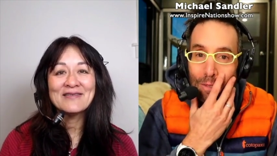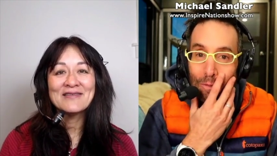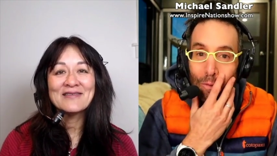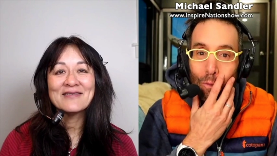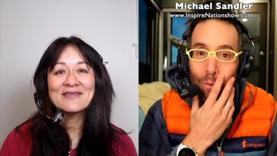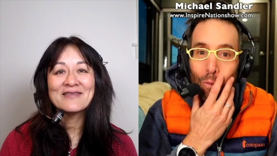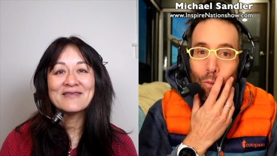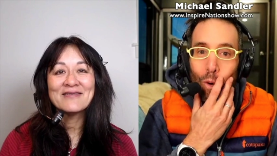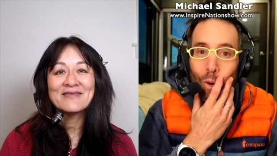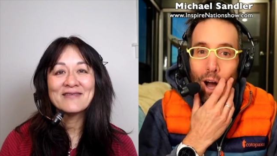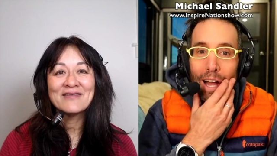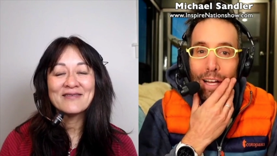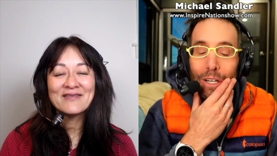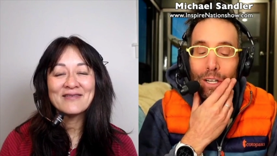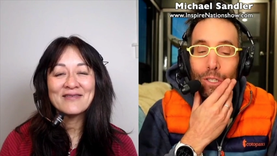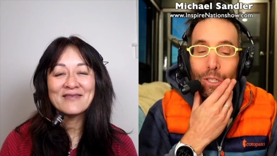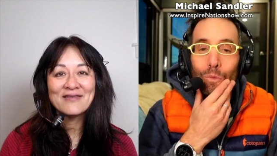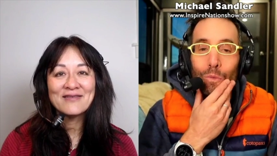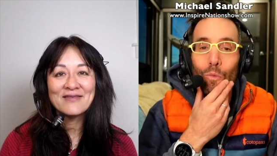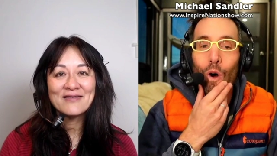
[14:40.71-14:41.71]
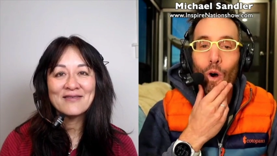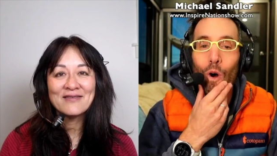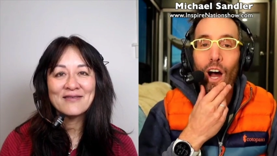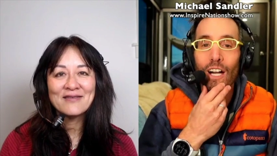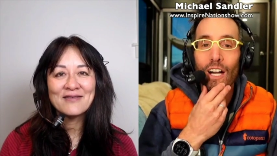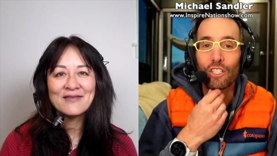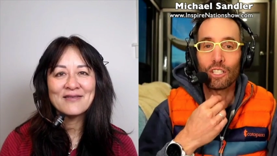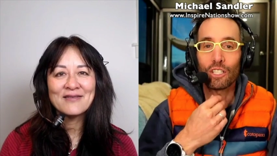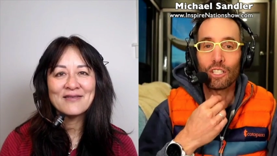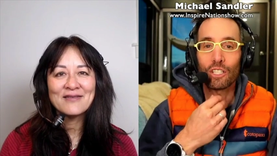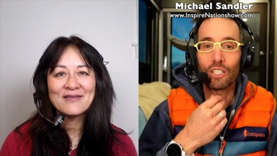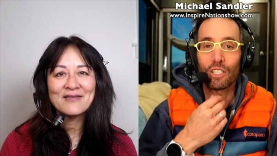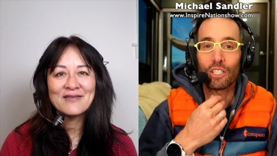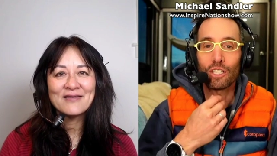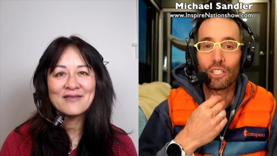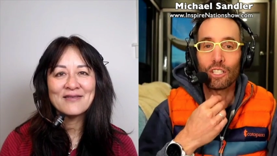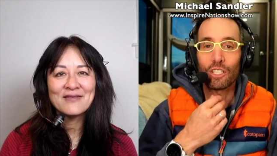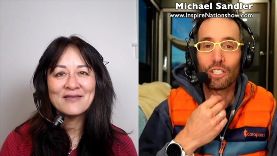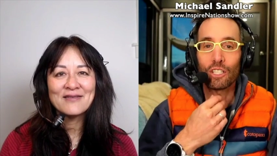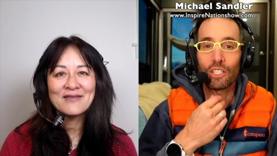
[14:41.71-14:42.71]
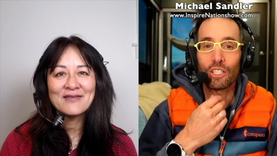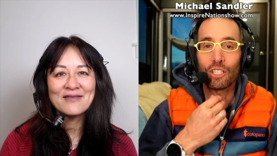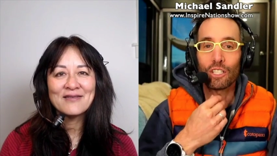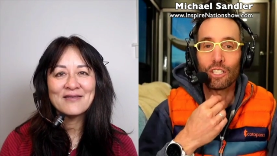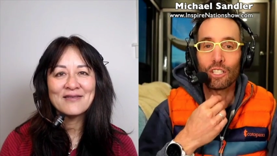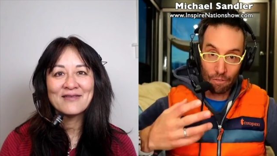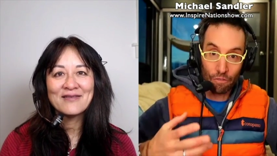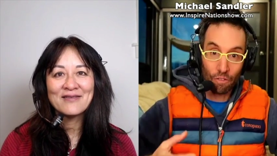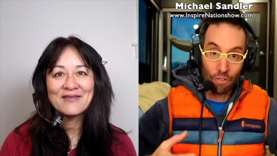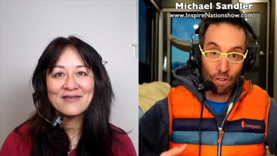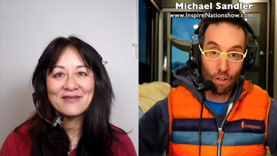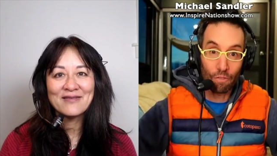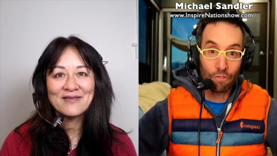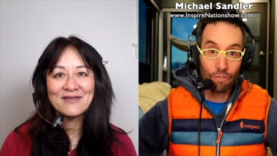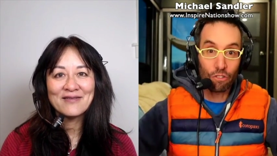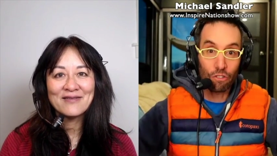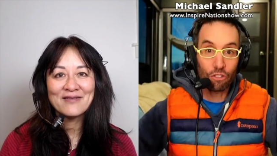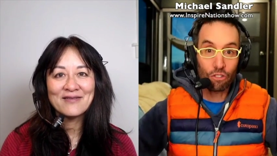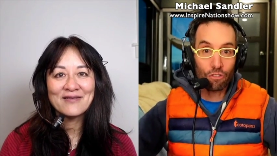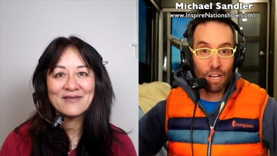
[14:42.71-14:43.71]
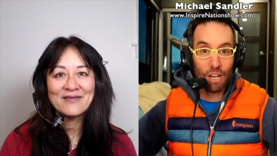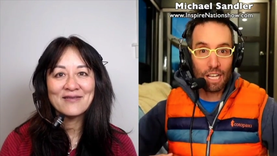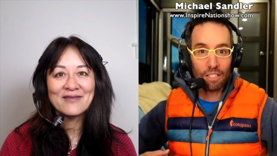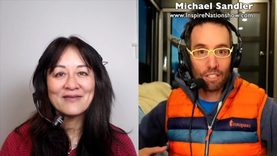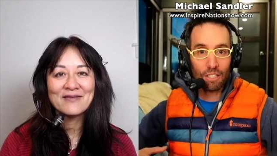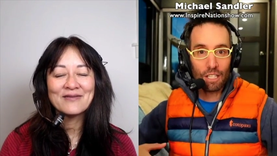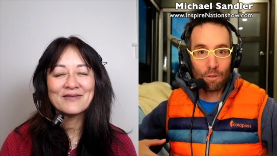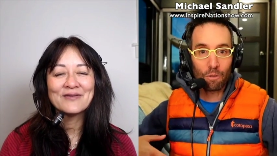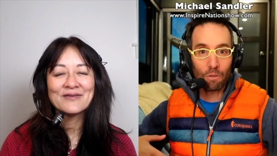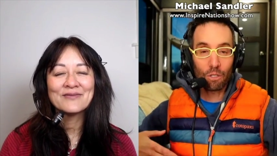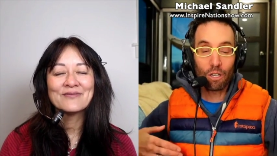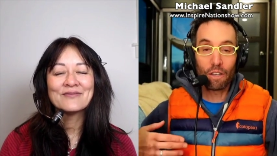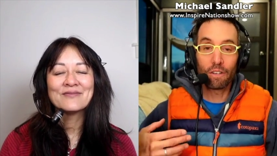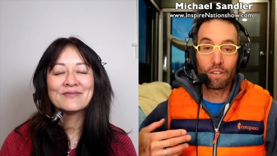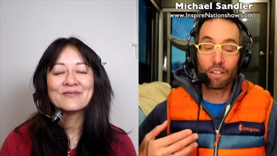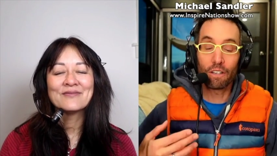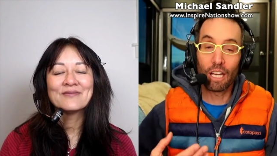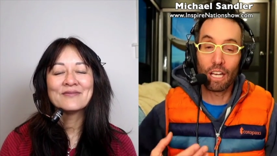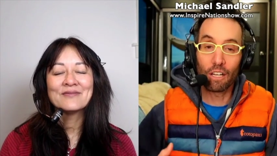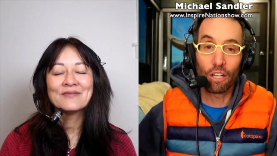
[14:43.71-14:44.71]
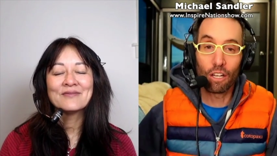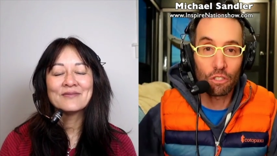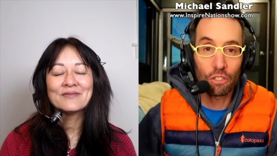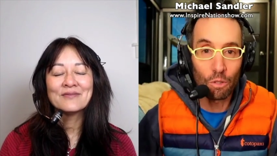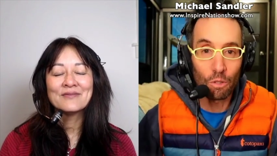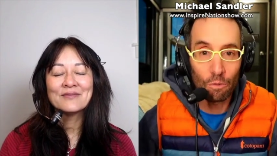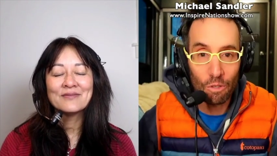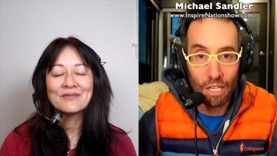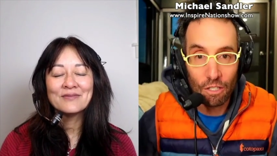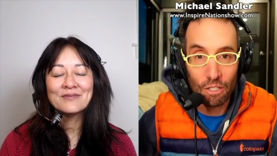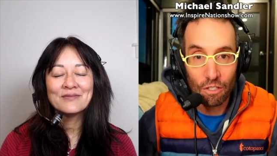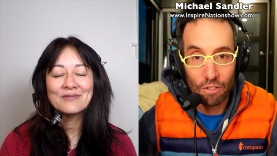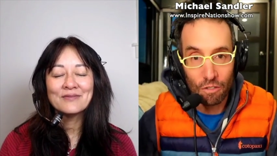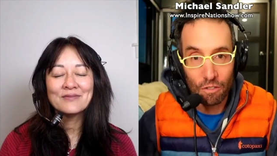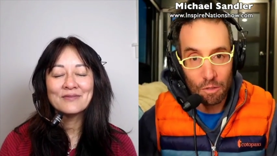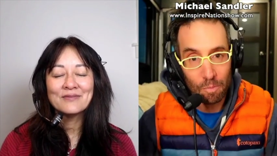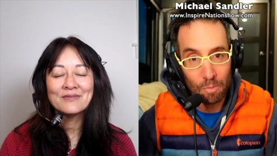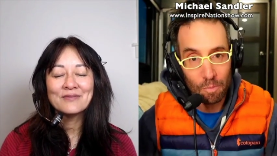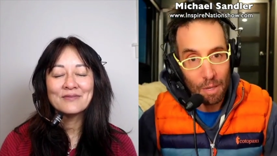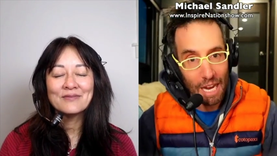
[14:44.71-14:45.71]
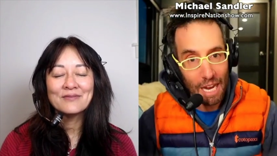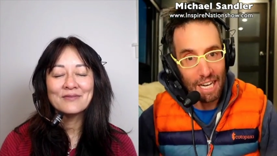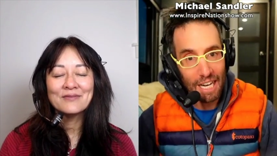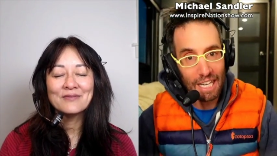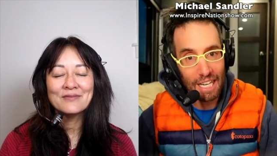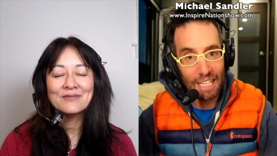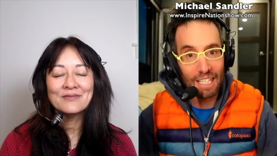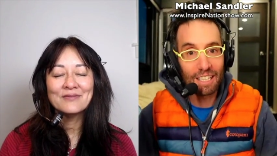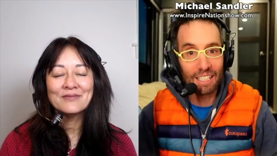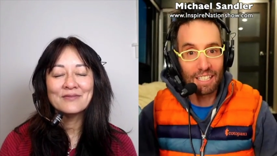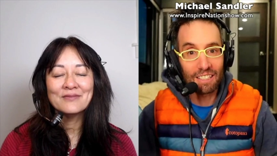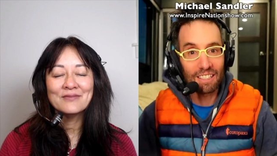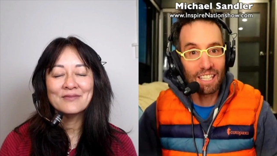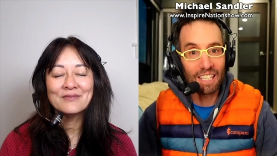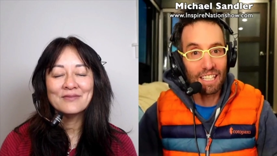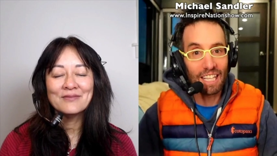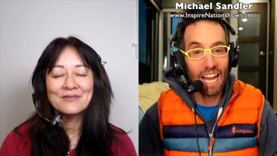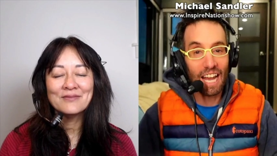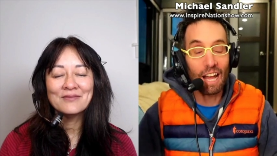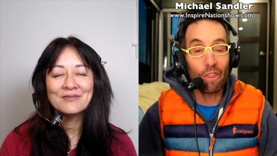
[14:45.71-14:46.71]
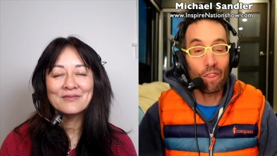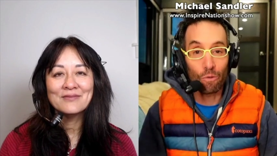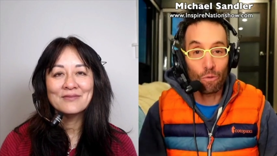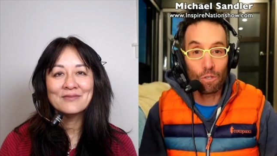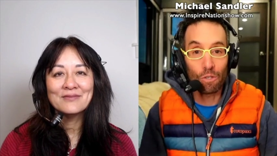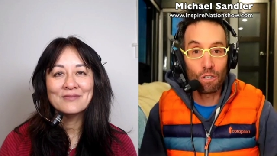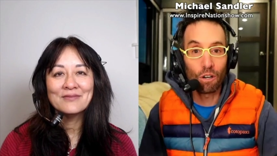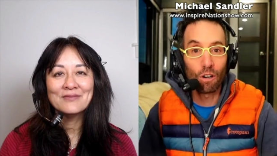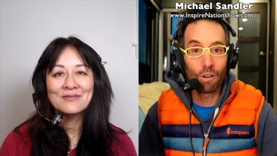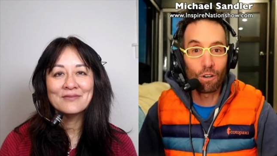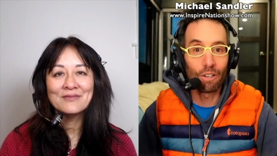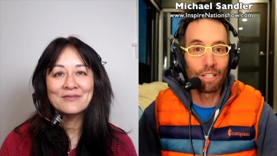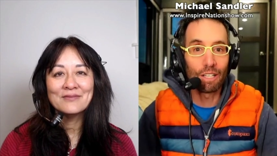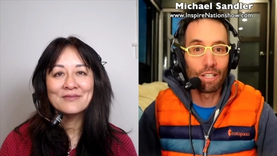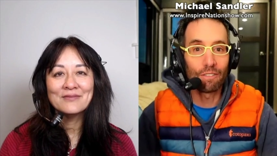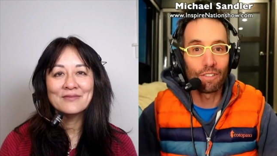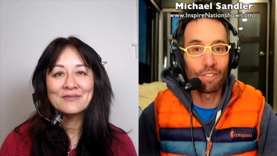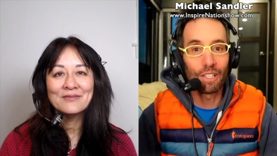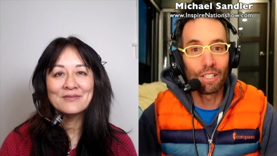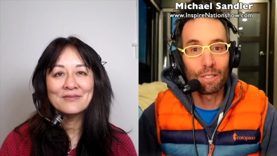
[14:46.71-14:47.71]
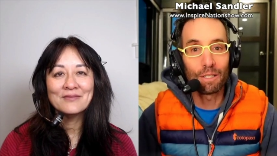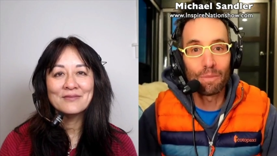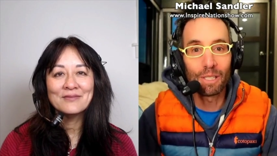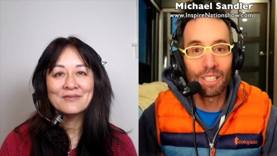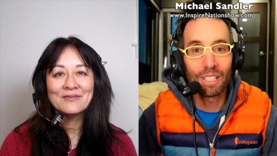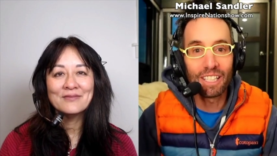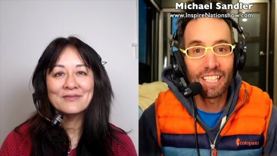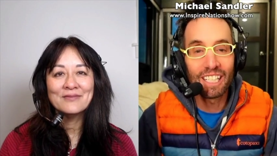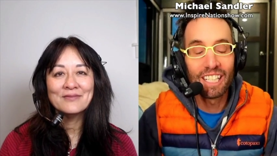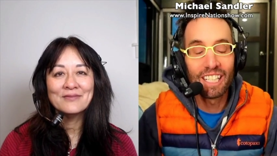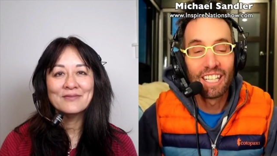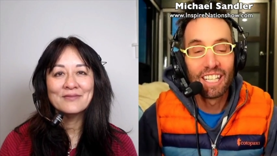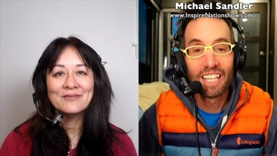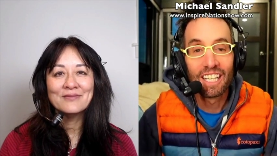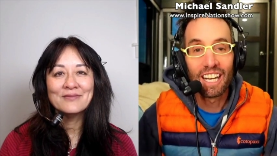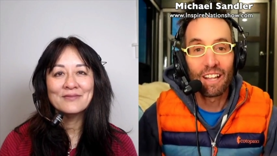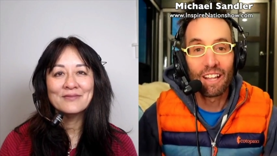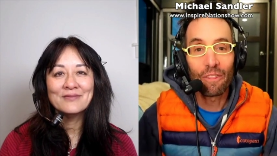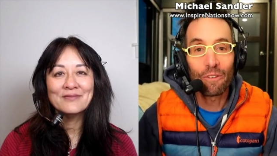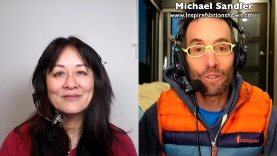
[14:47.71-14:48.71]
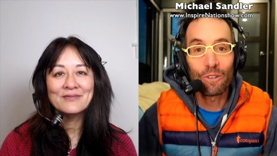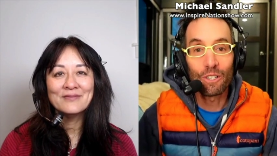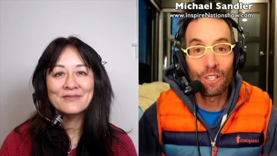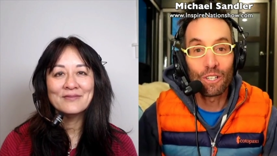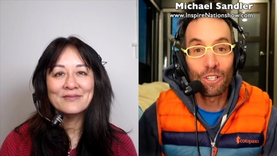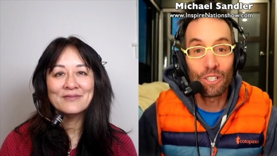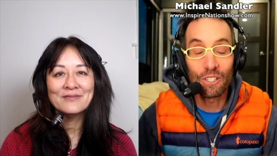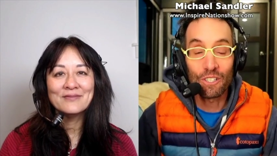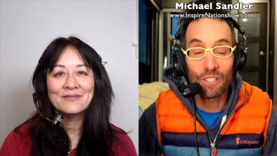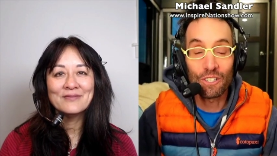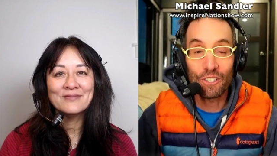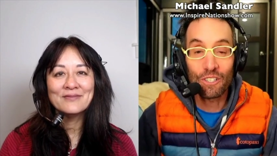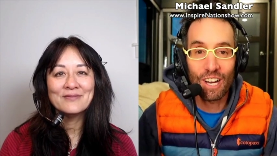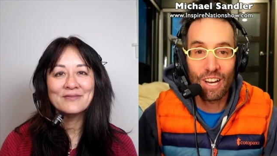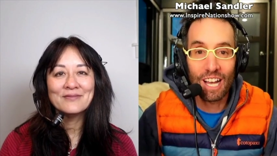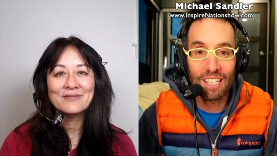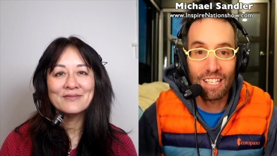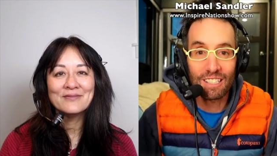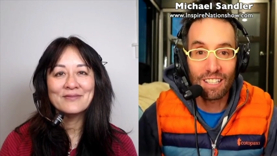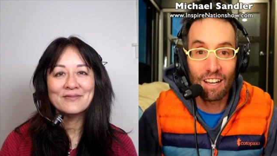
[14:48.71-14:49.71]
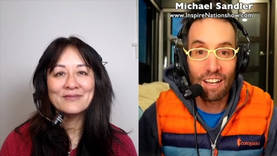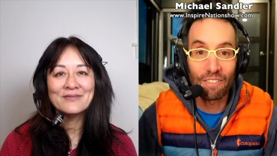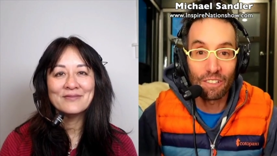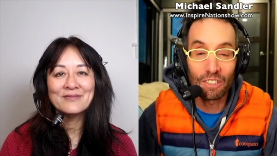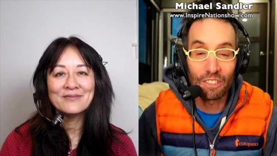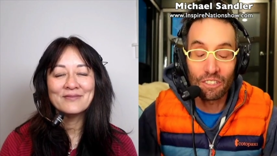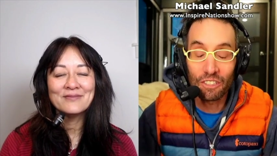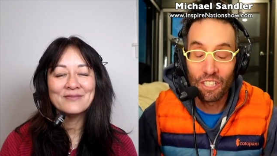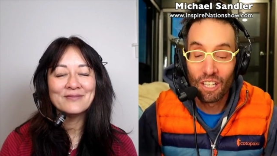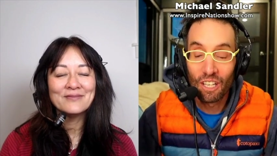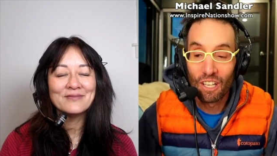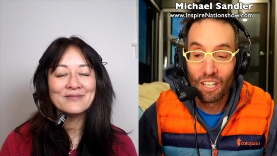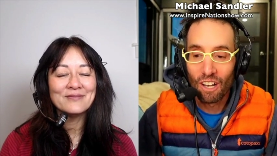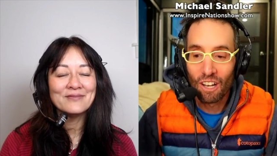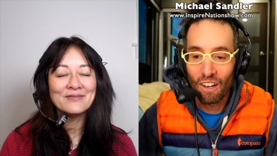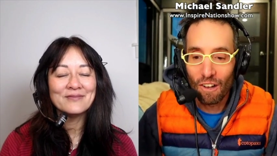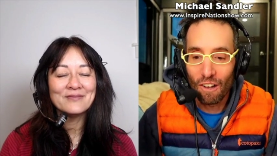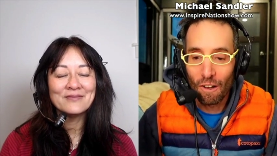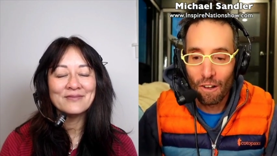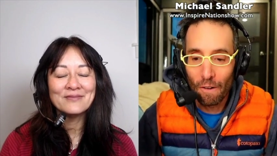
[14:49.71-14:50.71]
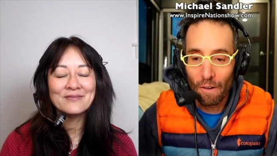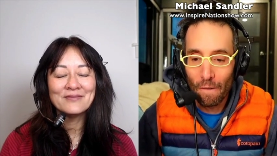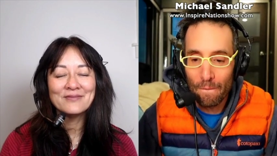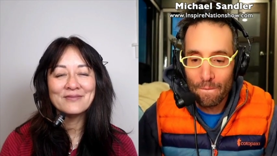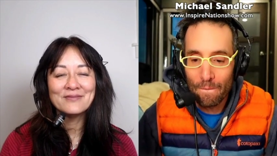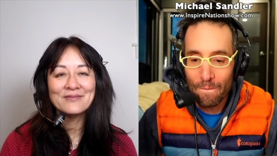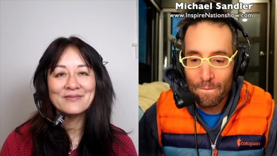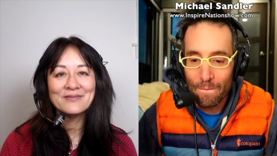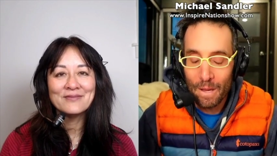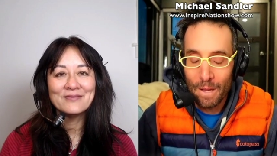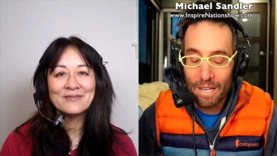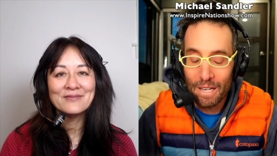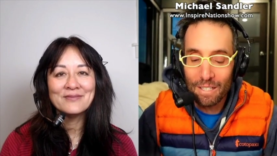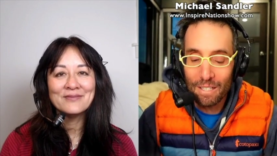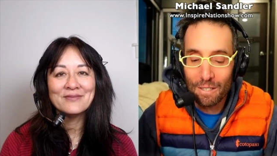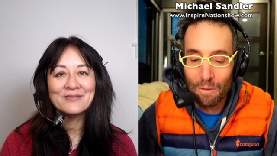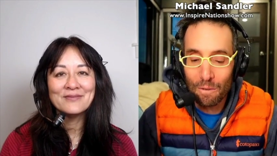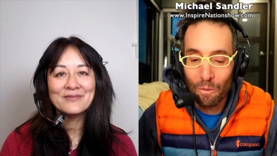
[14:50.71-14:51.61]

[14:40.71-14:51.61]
Speaker 1: wild watching, because of the amount of stress that we're under, and also it registers pain and things like that through your heart rate variability and through your stress levels. It's just